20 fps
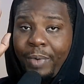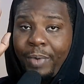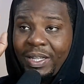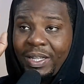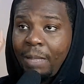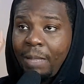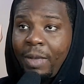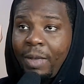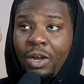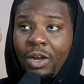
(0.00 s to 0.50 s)

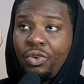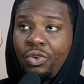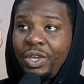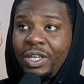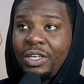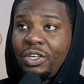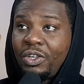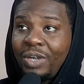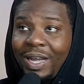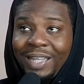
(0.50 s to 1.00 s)
bragged about
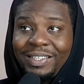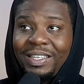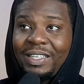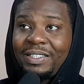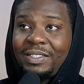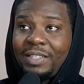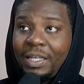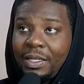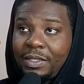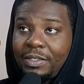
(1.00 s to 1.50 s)
knowing the
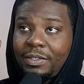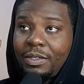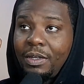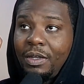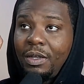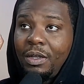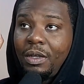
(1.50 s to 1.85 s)
United States.